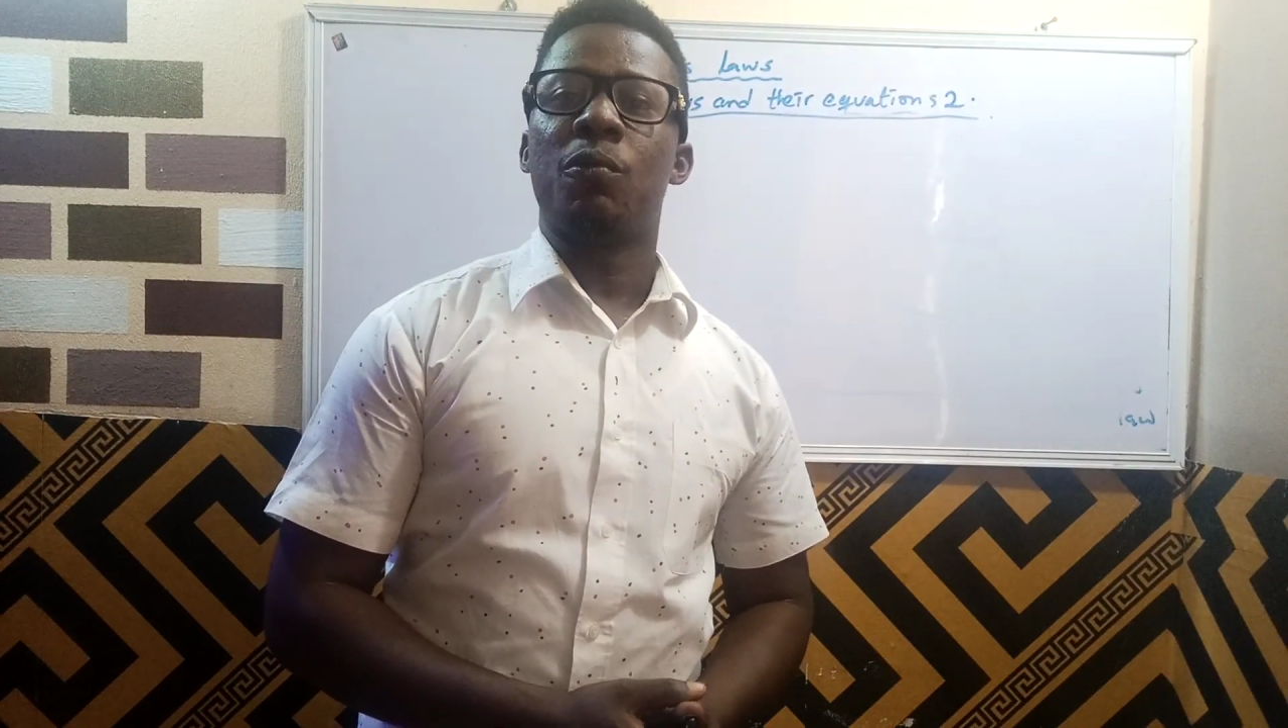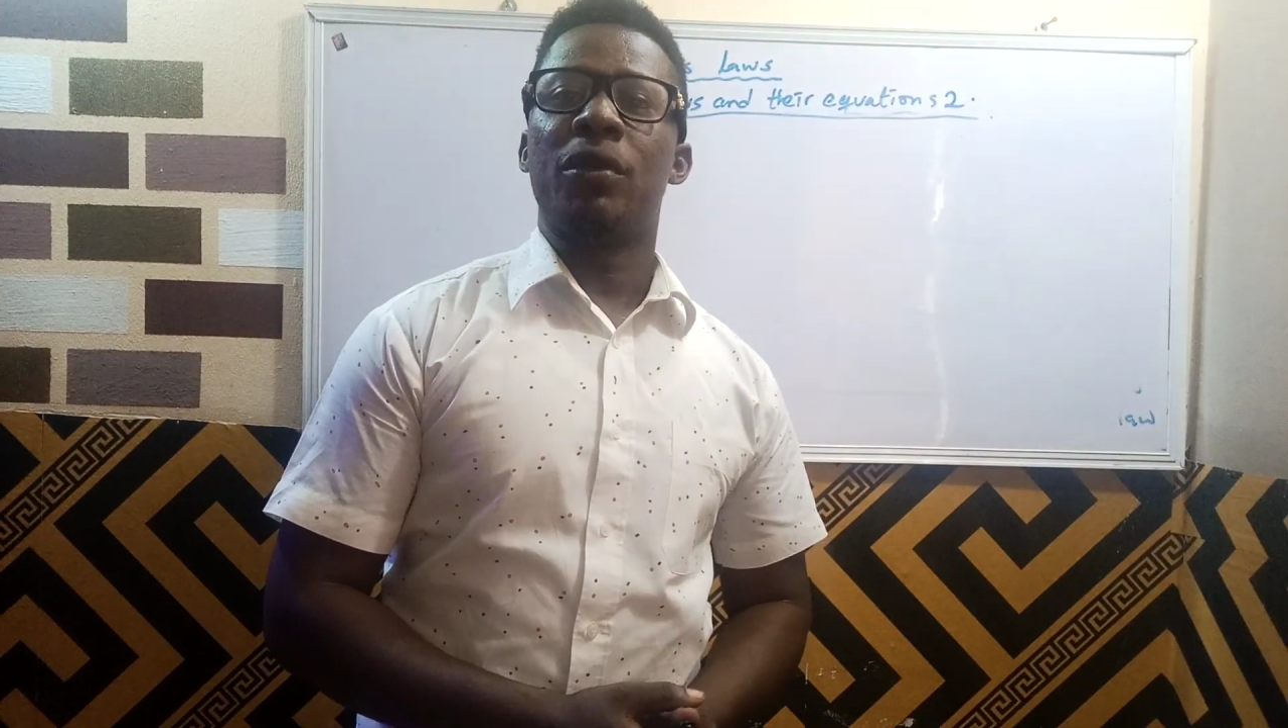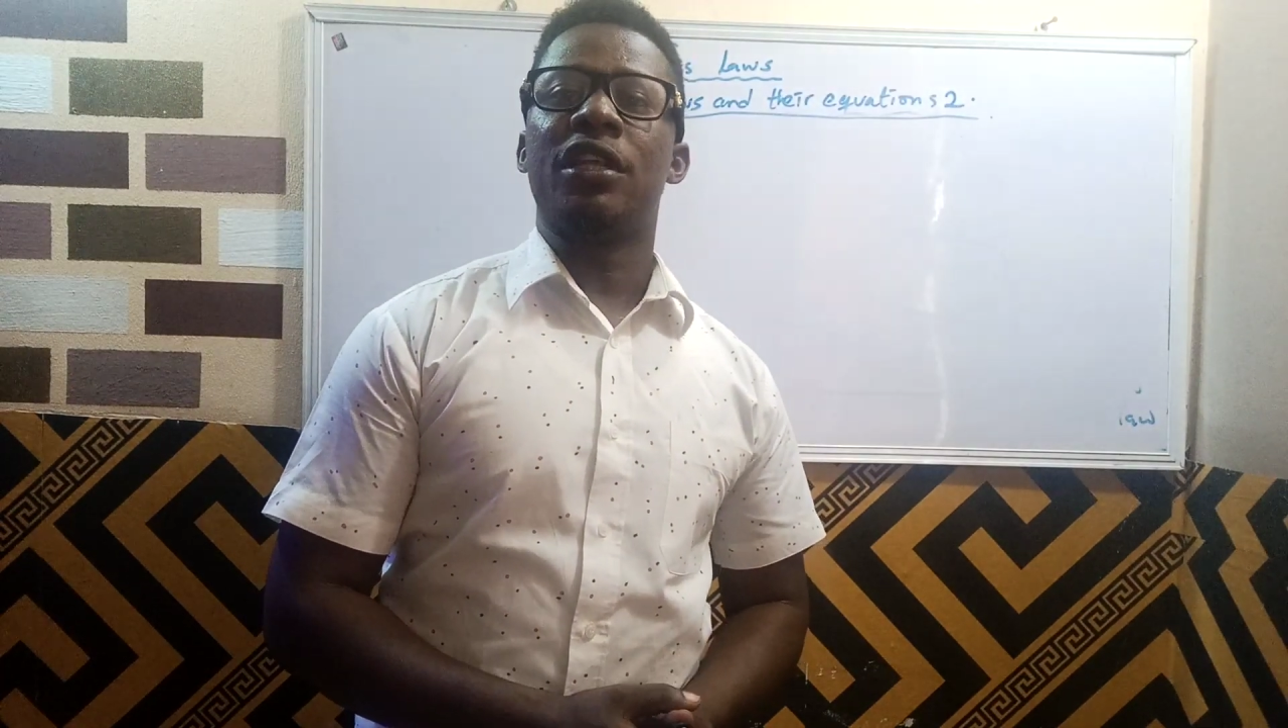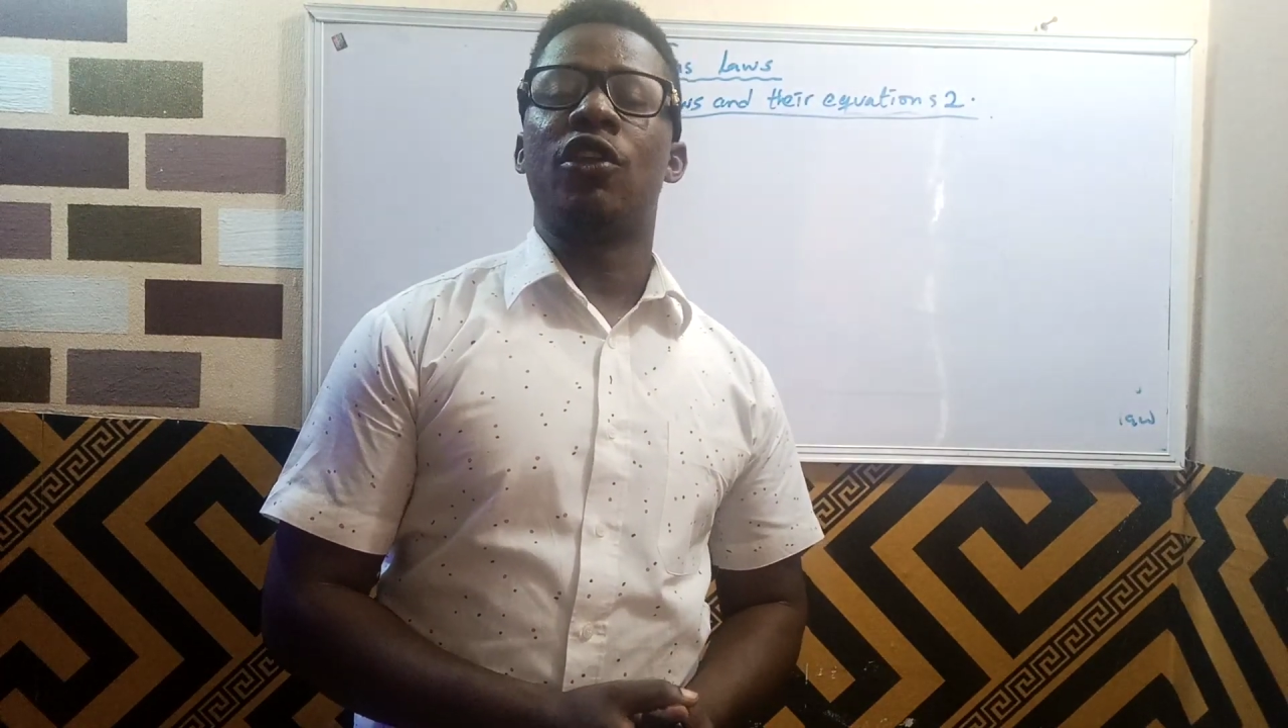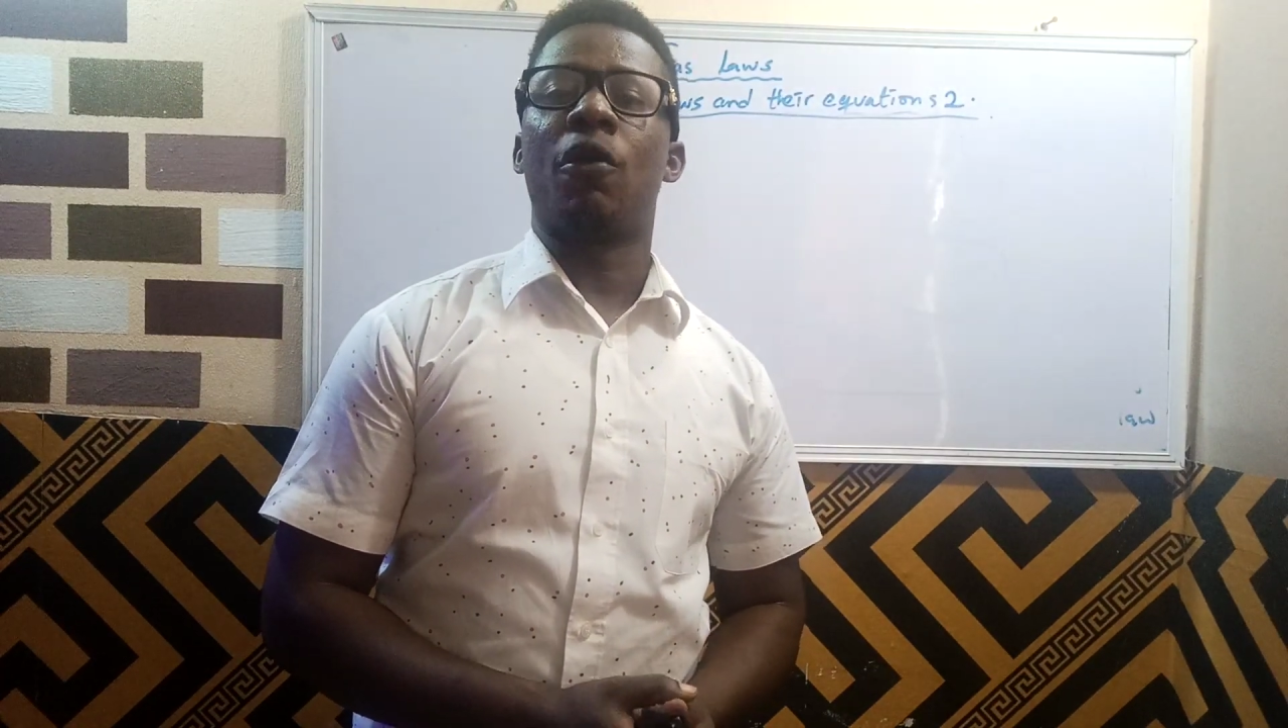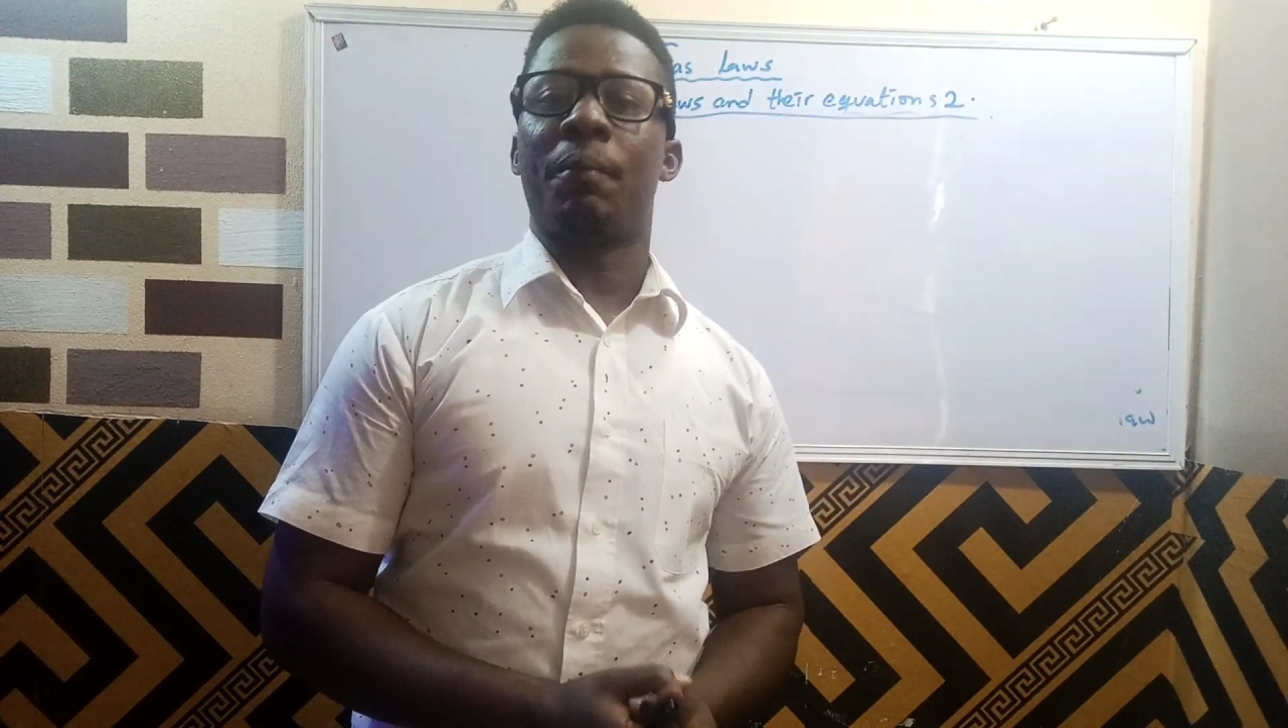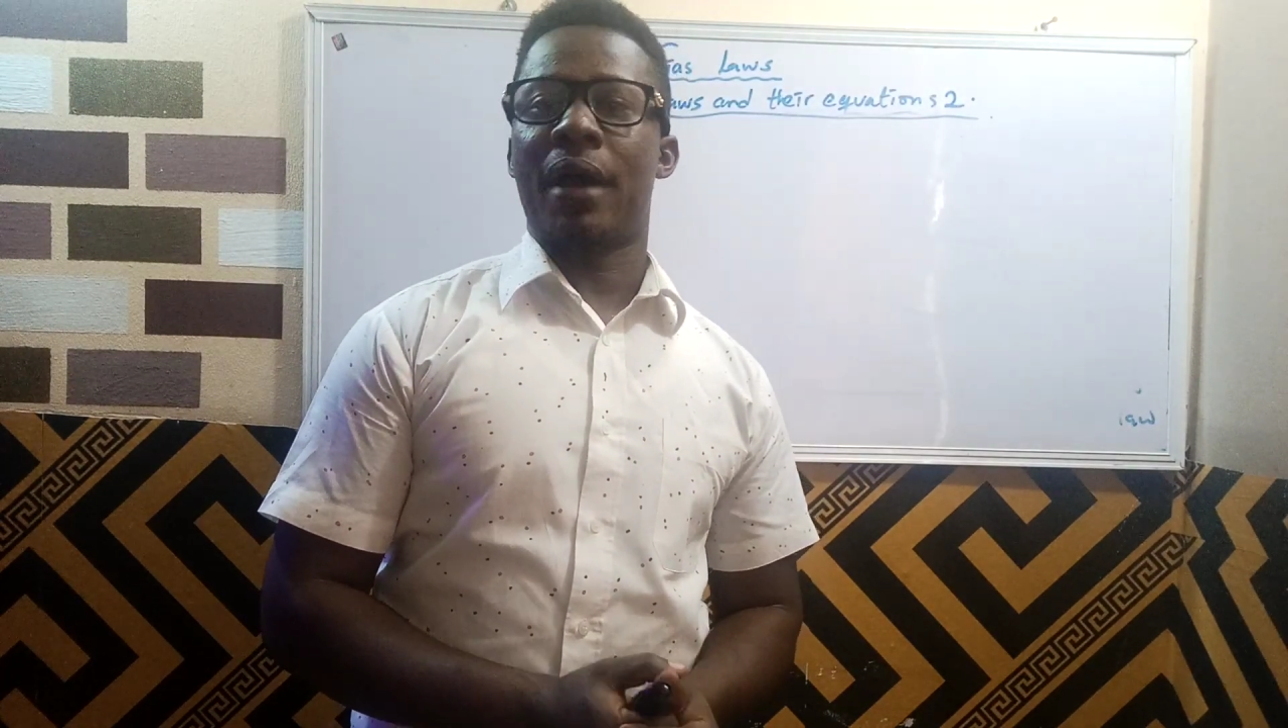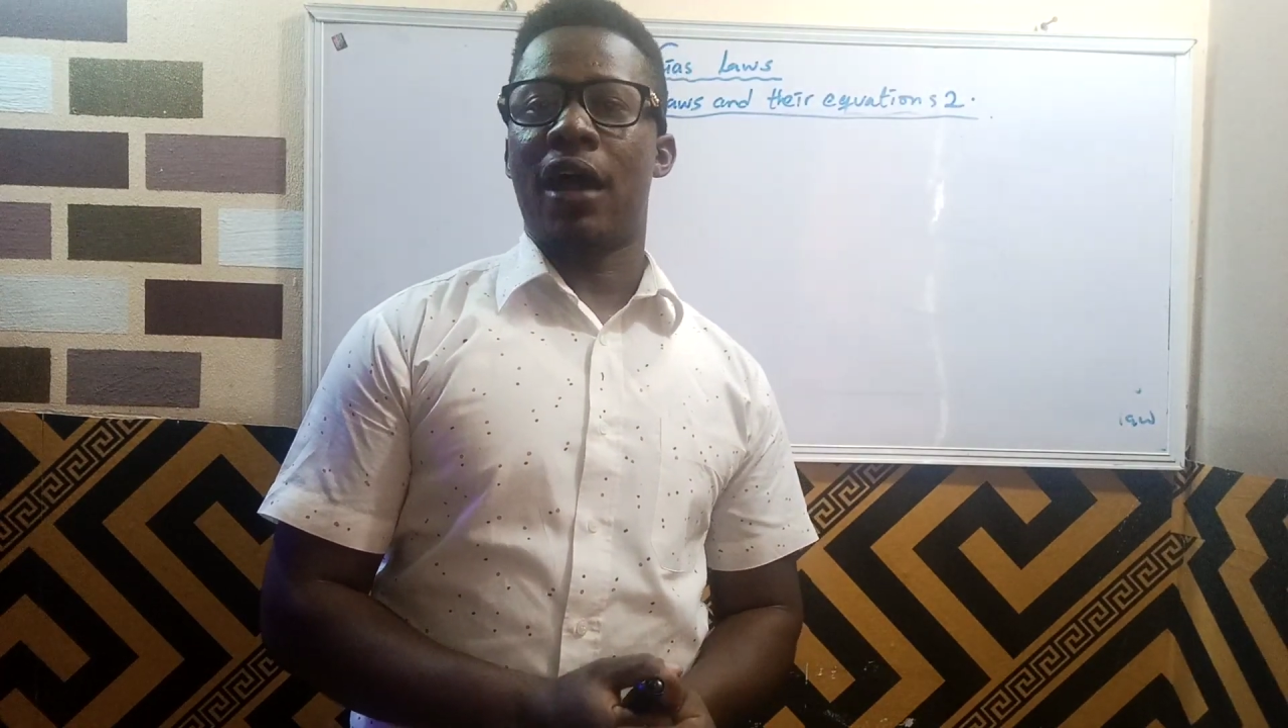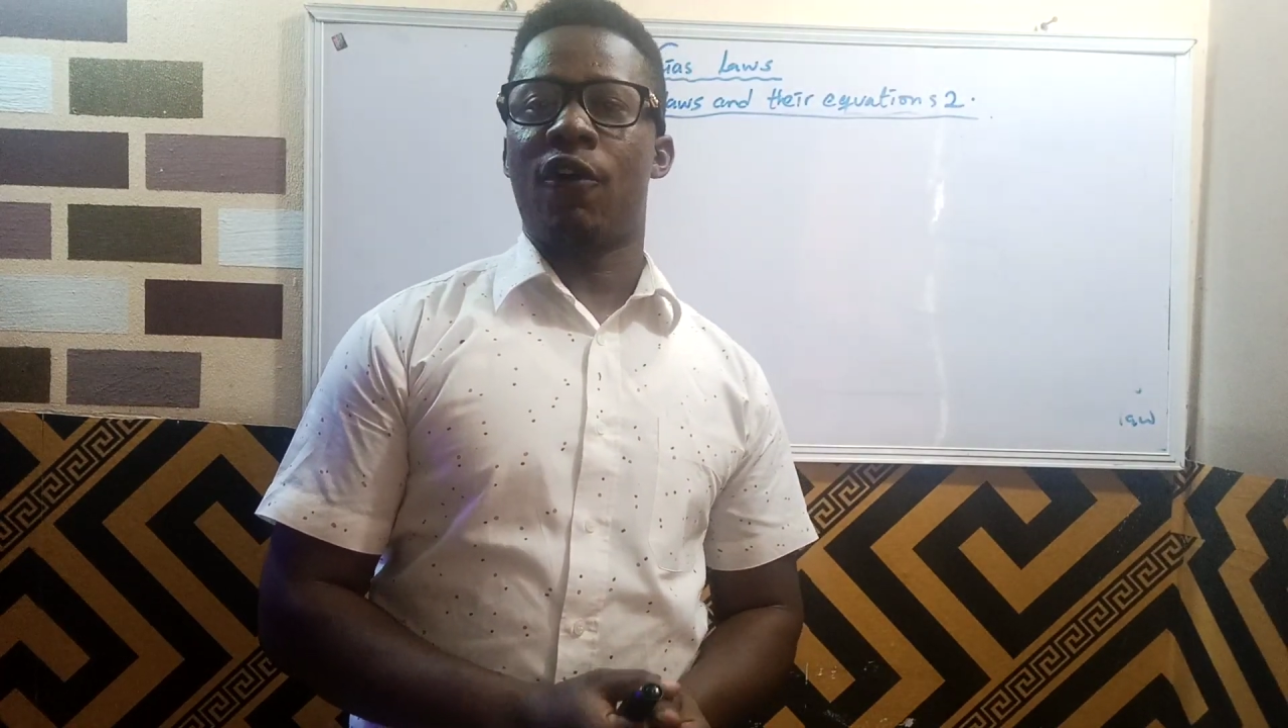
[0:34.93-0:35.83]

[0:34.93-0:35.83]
with the number